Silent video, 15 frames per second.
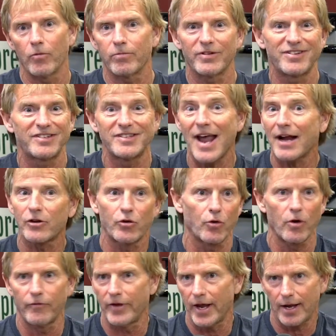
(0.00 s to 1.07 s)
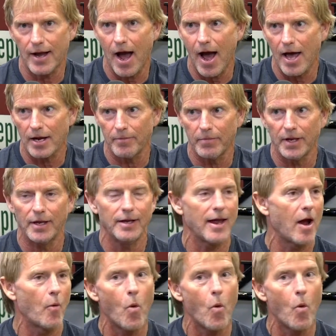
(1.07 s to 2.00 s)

right. sector yes. of the industry, economy. Yes.